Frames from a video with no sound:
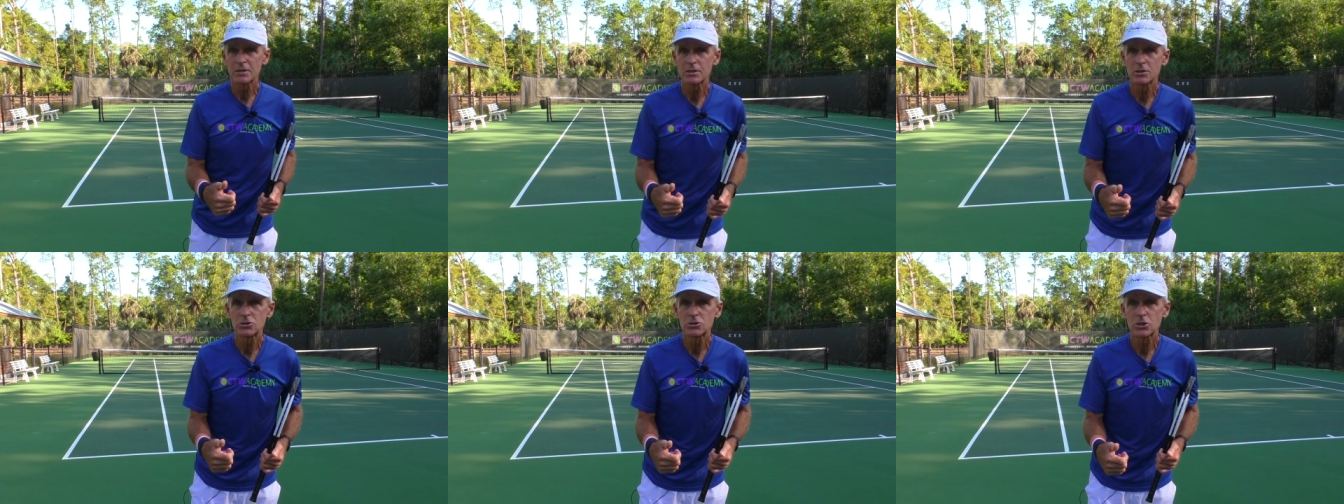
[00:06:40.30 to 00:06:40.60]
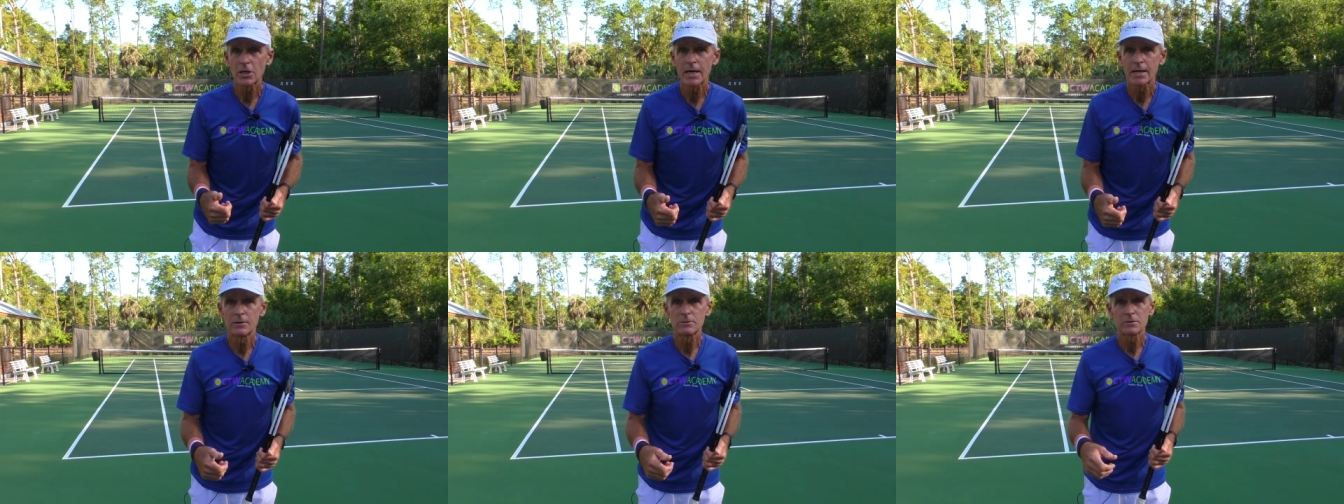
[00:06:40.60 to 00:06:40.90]
to the
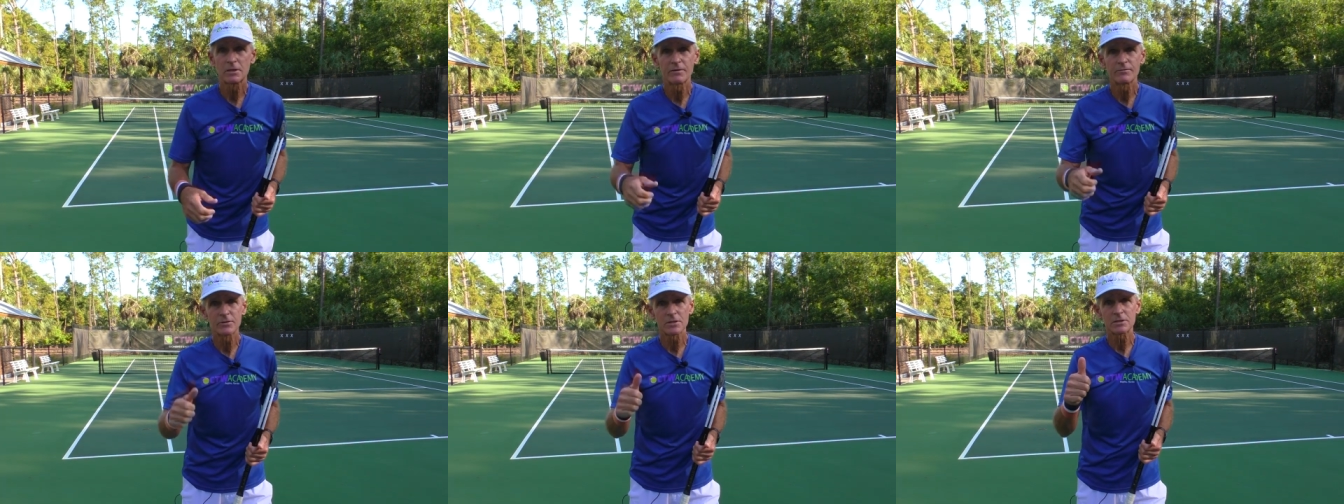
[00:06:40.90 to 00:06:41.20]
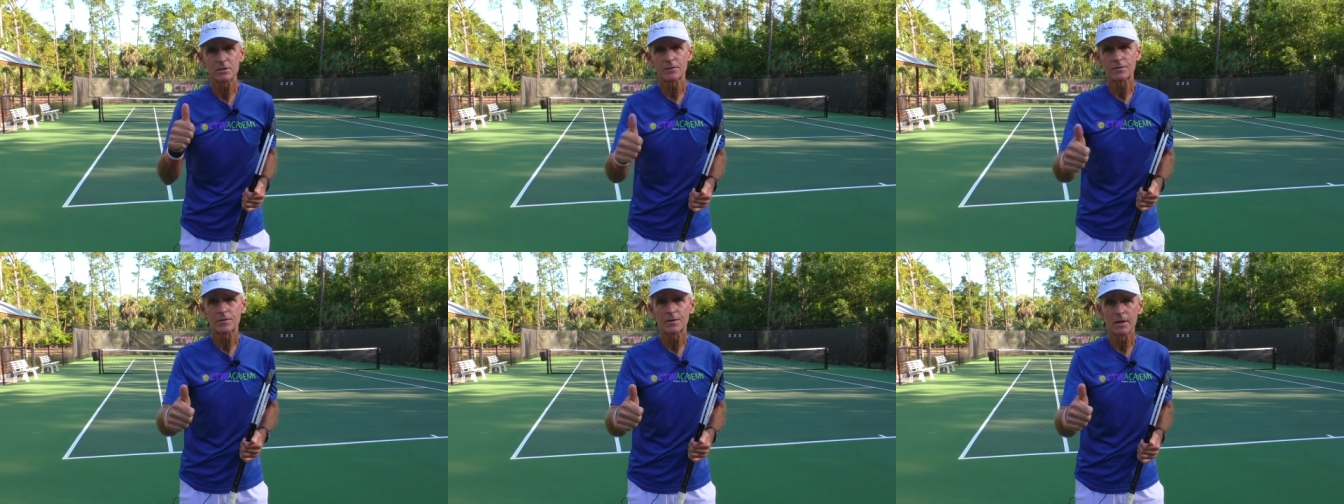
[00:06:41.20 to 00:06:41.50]
channel, give
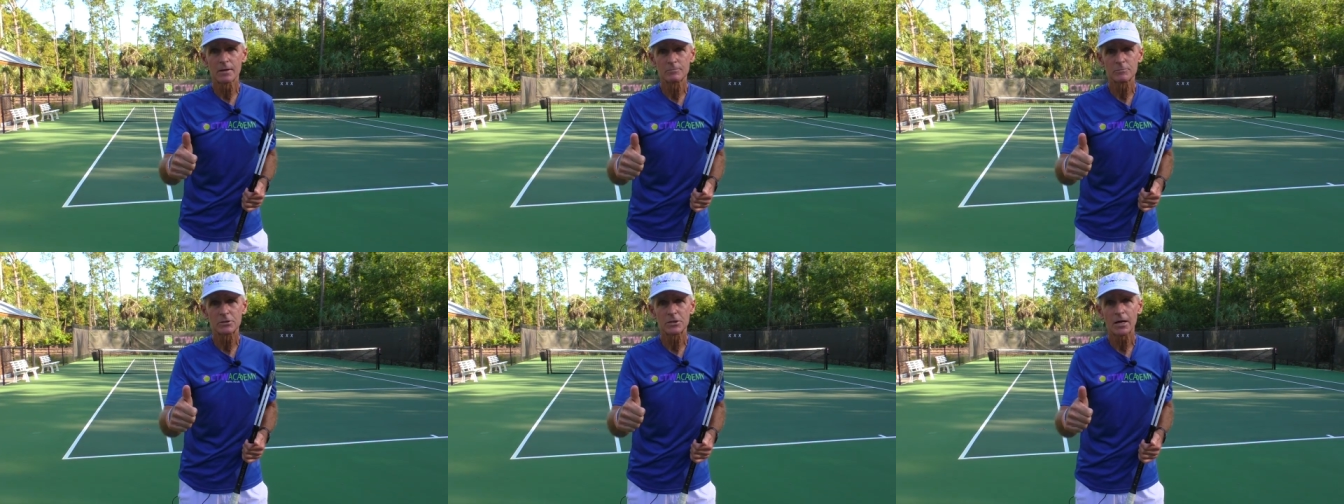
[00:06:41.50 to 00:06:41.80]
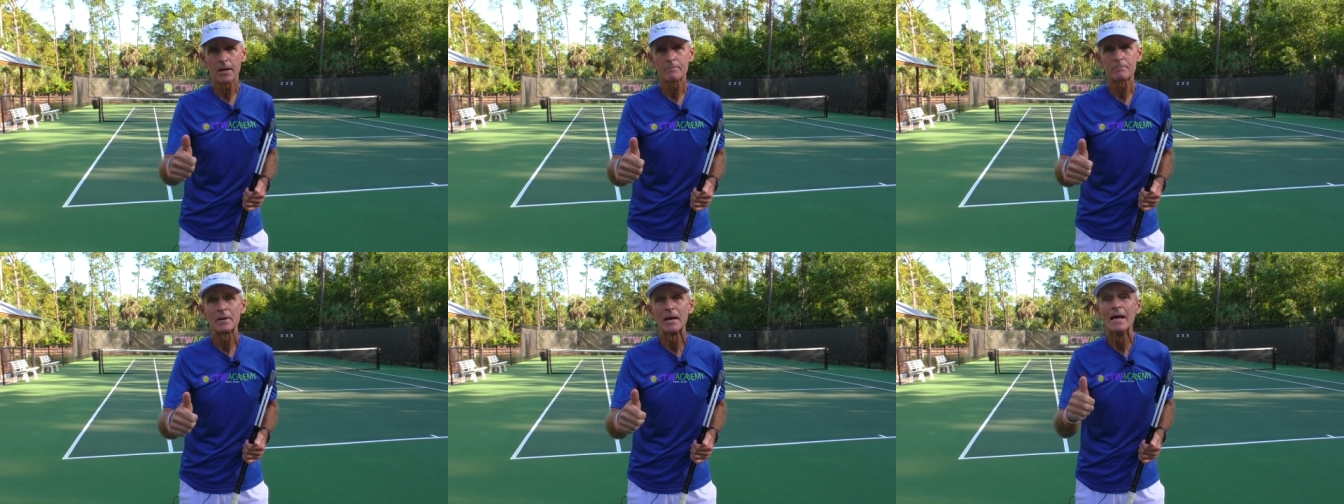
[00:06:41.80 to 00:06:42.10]
us a thumbs
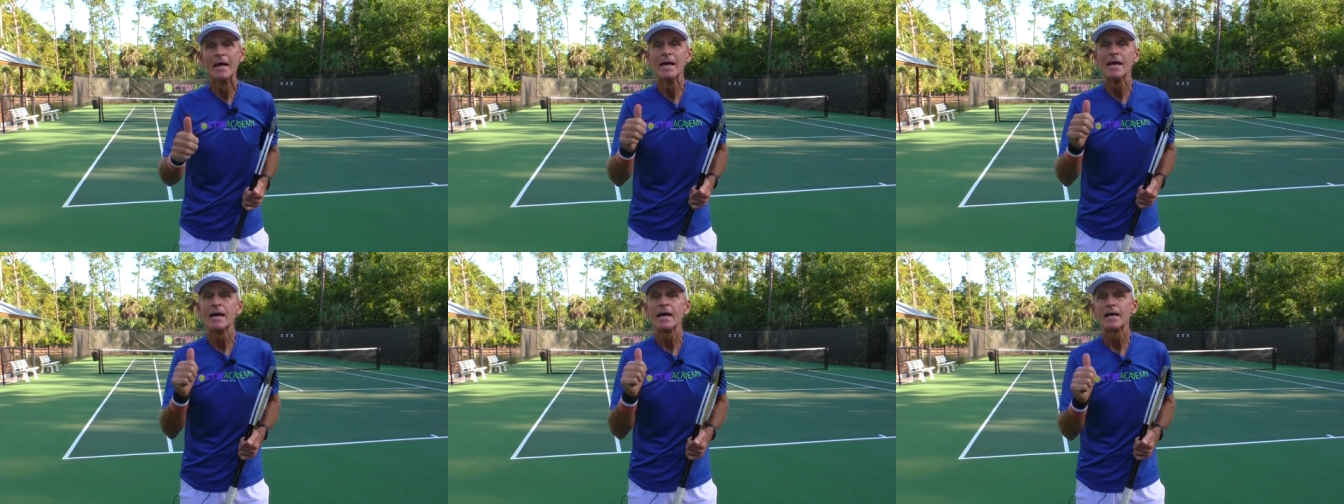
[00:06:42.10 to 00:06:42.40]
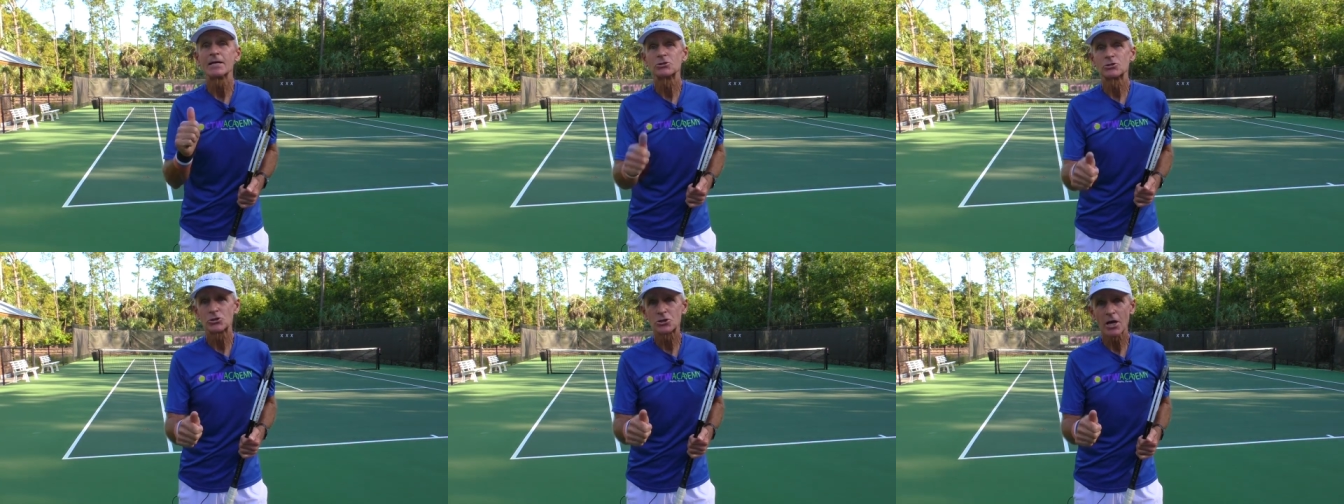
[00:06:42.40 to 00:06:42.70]
up,
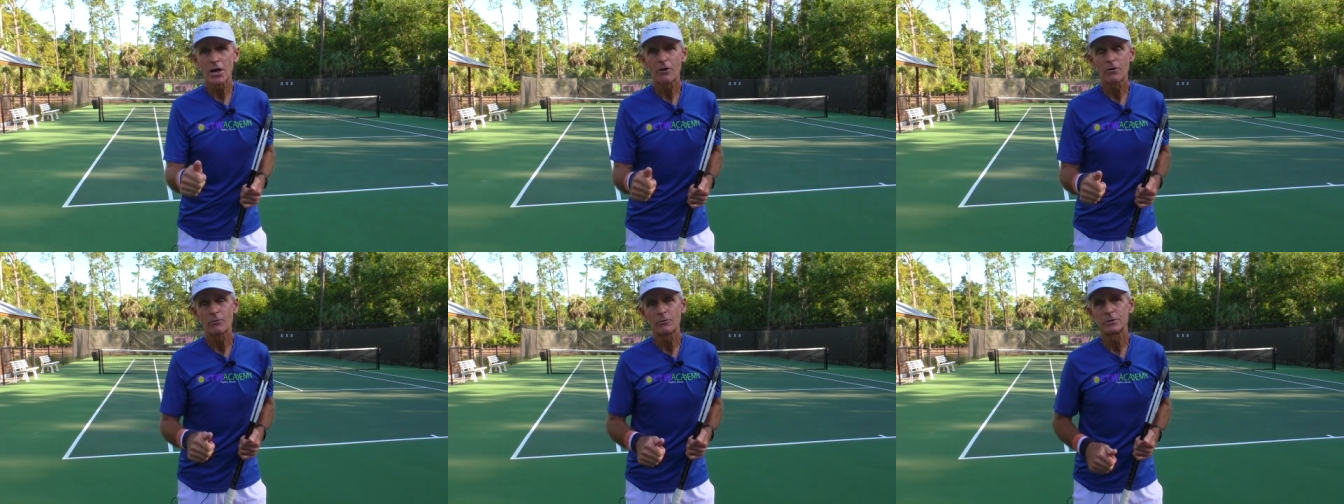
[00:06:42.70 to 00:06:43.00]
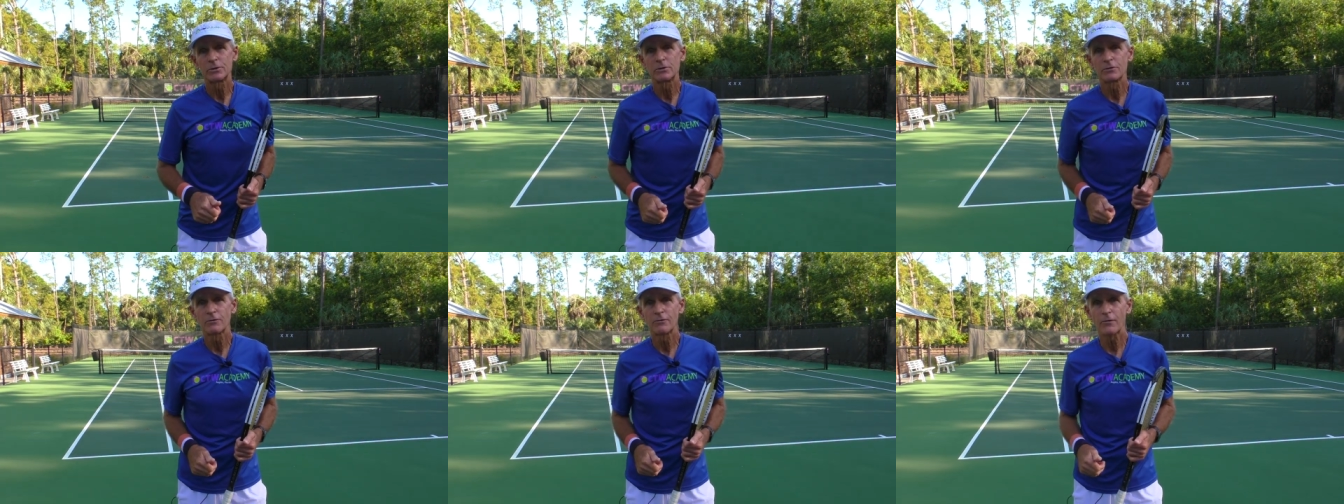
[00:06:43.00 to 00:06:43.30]
and share it
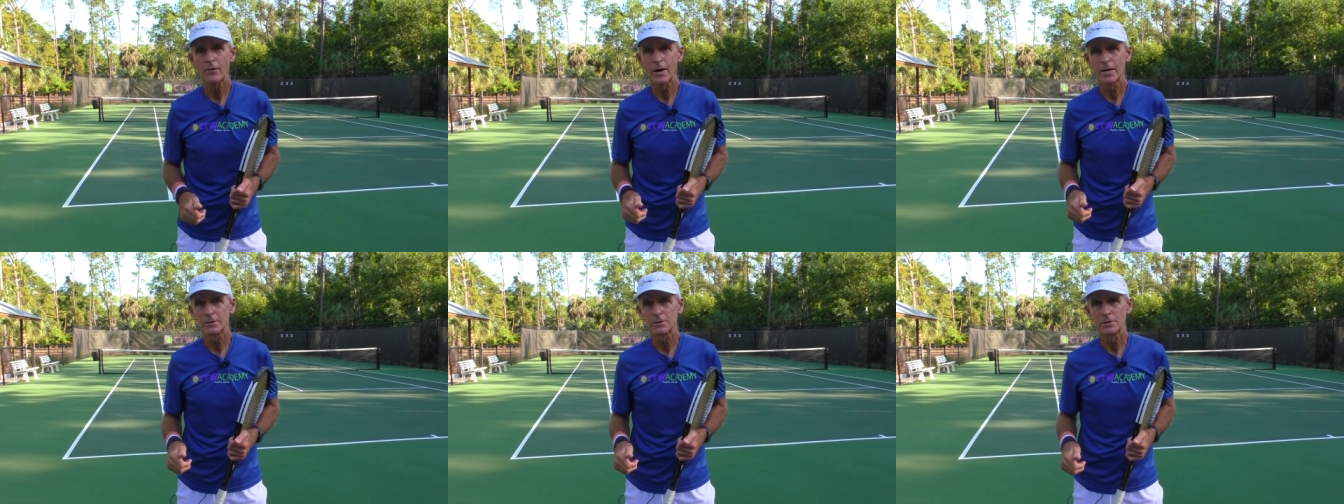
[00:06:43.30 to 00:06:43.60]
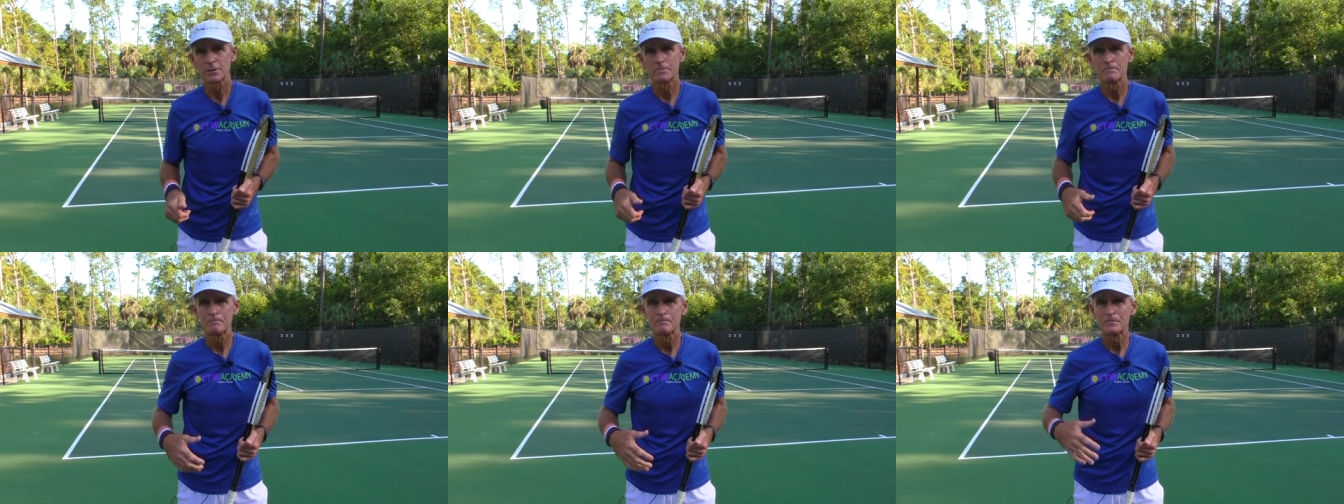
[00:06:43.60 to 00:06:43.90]
with your
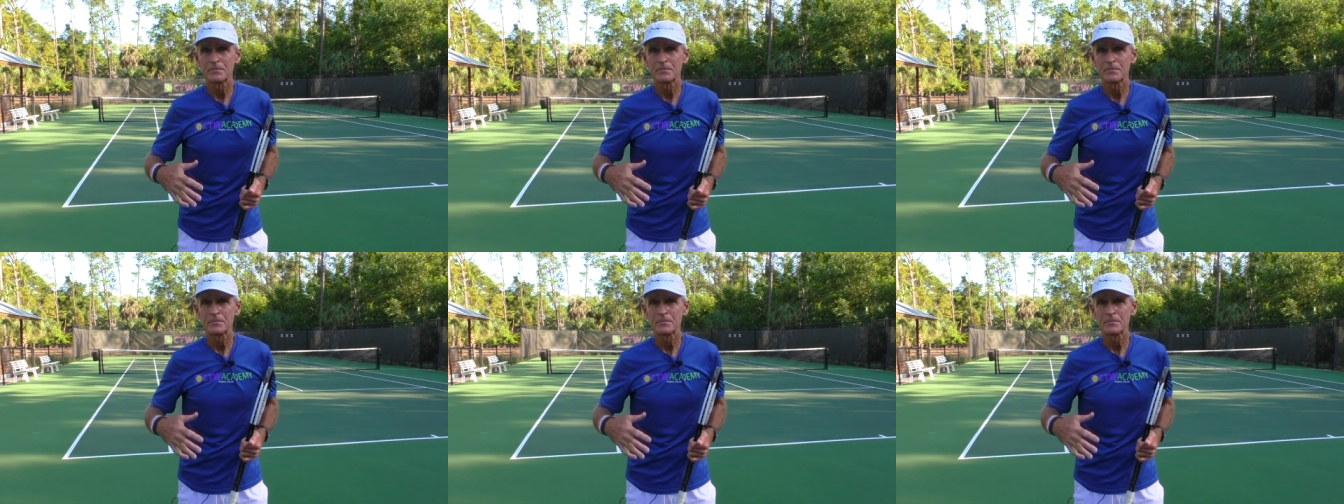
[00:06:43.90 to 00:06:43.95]
friends.